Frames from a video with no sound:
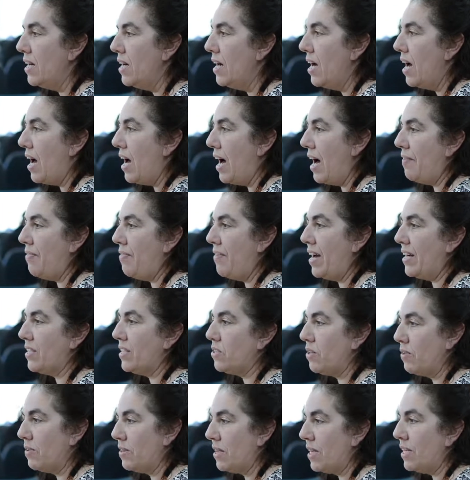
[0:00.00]
And
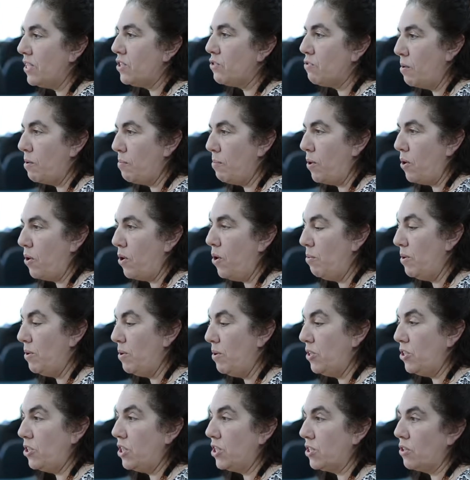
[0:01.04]
that's on this report,
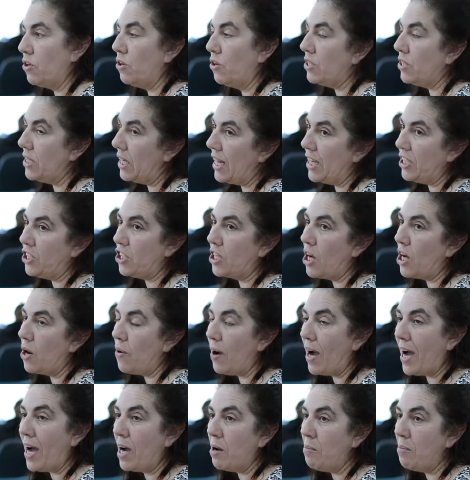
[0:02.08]
which is good. It lets you know
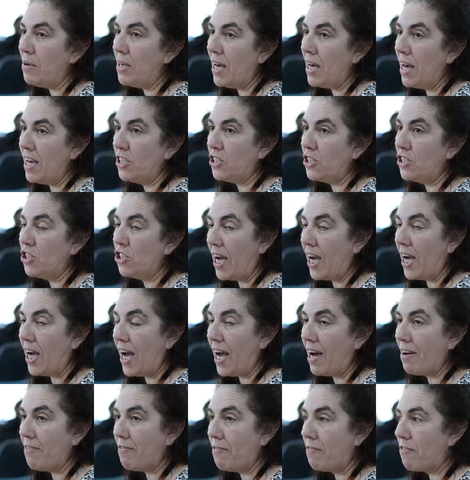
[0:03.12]
how many agents you
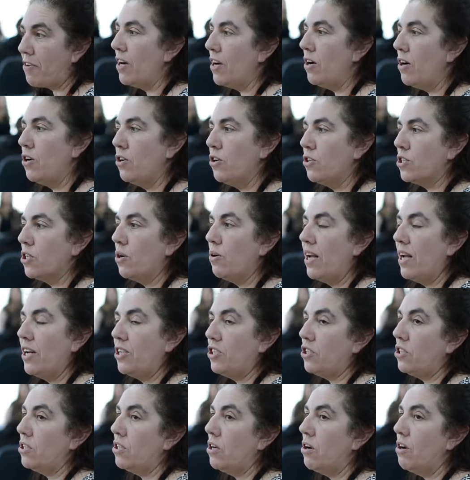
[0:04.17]
have free, also
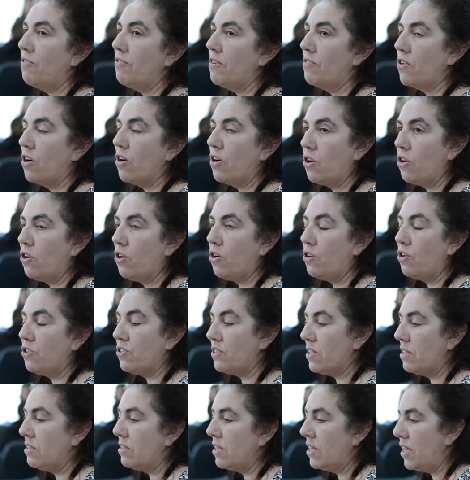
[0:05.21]
lets you know if you've got
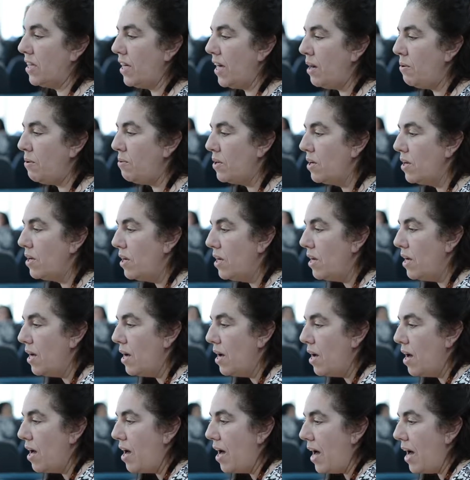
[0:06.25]
calls in the queue.
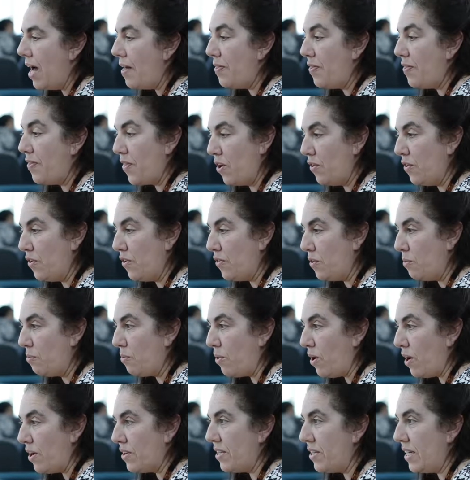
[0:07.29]
The other
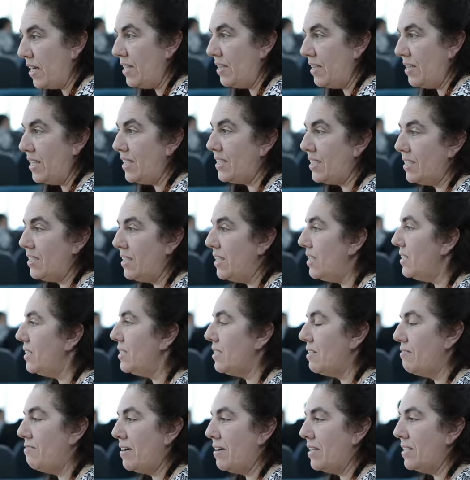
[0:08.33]
one, this is
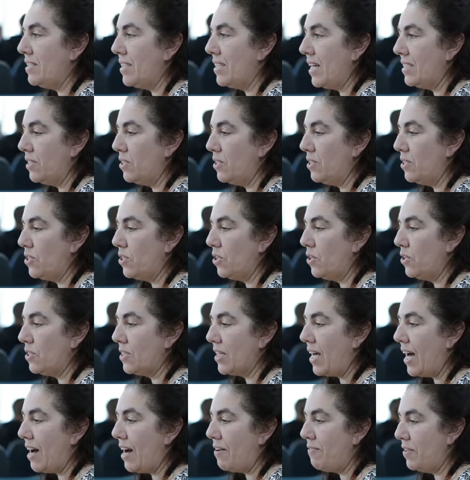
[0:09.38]
a fantastic tool to
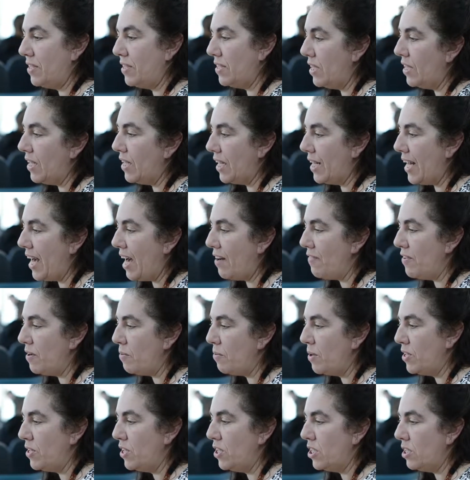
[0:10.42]
have. You can have it
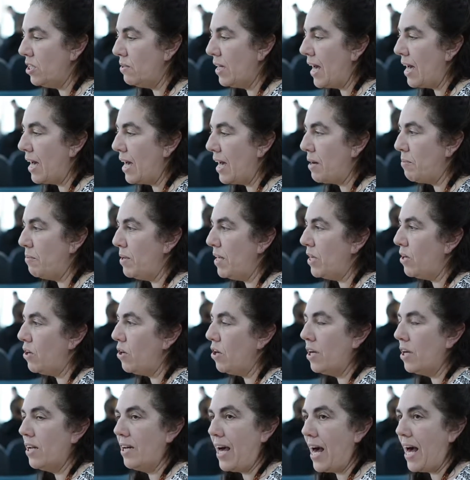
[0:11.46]
when you're doing, like, we
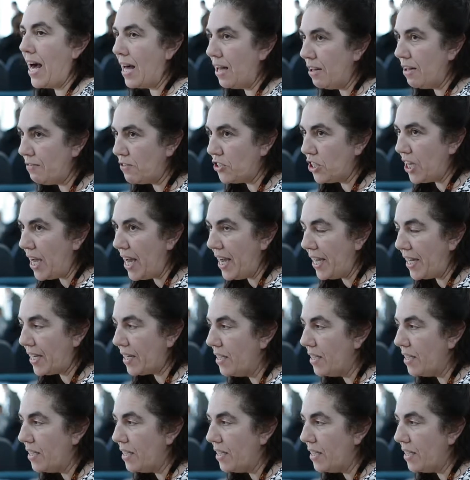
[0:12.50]
call it a health check.